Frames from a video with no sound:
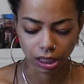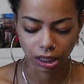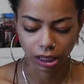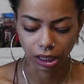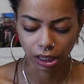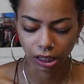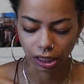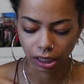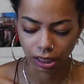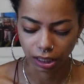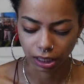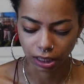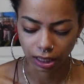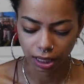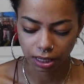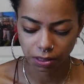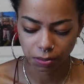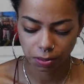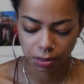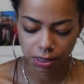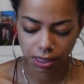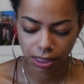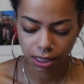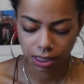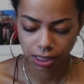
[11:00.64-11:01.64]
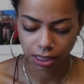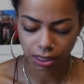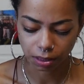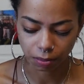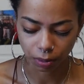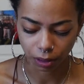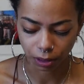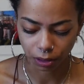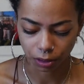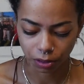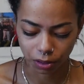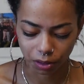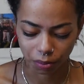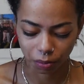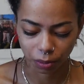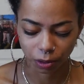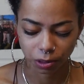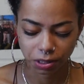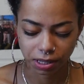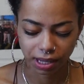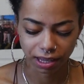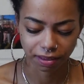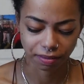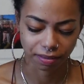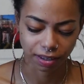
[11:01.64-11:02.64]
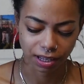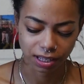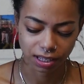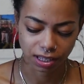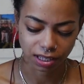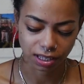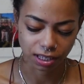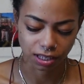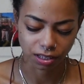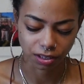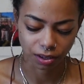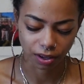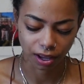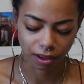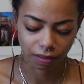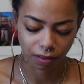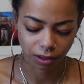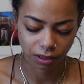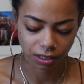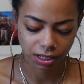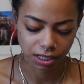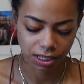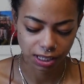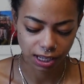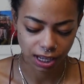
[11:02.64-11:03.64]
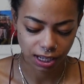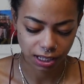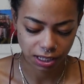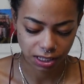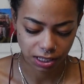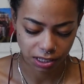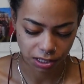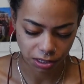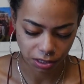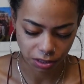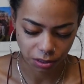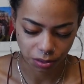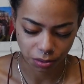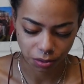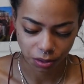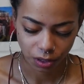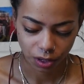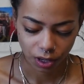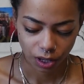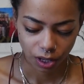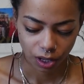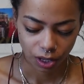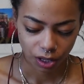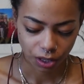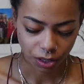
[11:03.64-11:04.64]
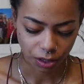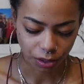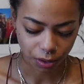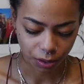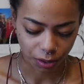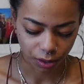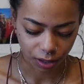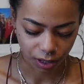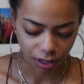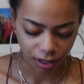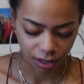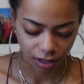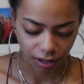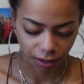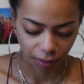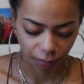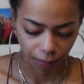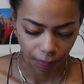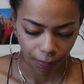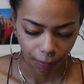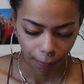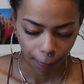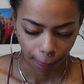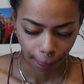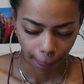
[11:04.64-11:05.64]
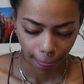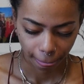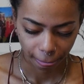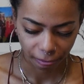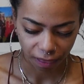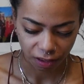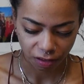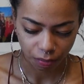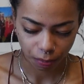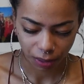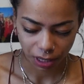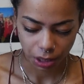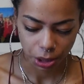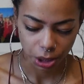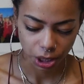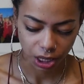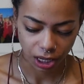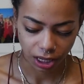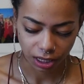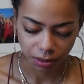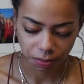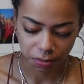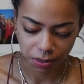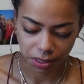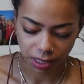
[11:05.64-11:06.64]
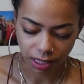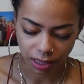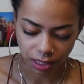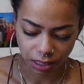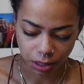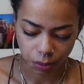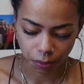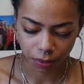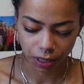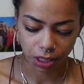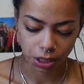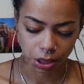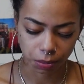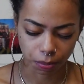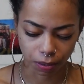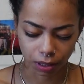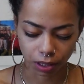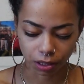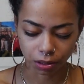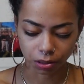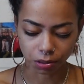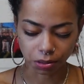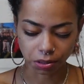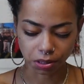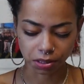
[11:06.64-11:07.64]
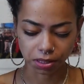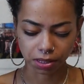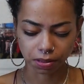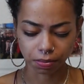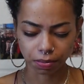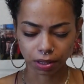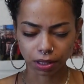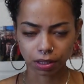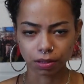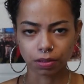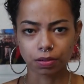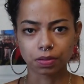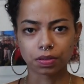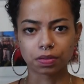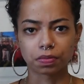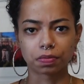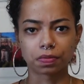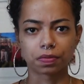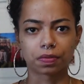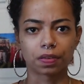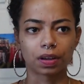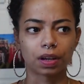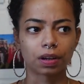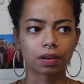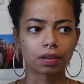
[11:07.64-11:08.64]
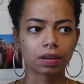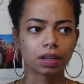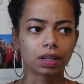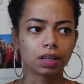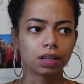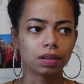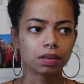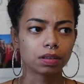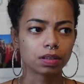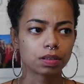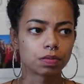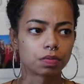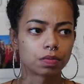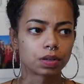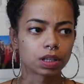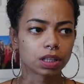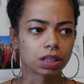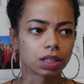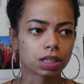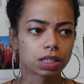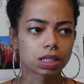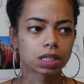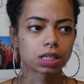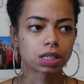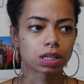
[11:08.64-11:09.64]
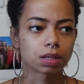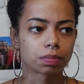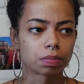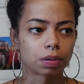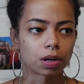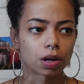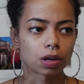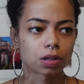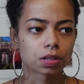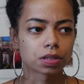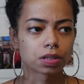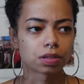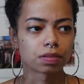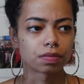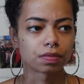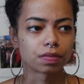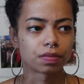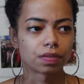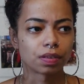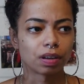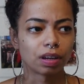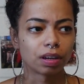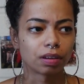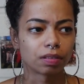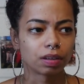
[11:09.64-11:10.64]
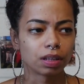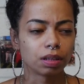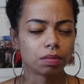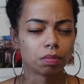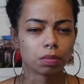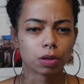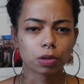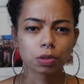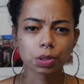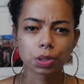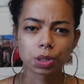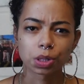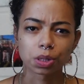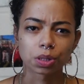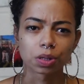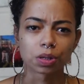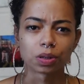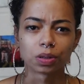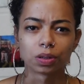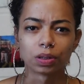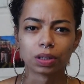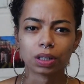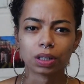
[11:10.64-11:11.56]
And that's what's sexy about you. You're multifaceted. You have all these sides to you. You're this Page of Cups and this Page of Pentacles. You're somebody who's very realistic but also very emotional.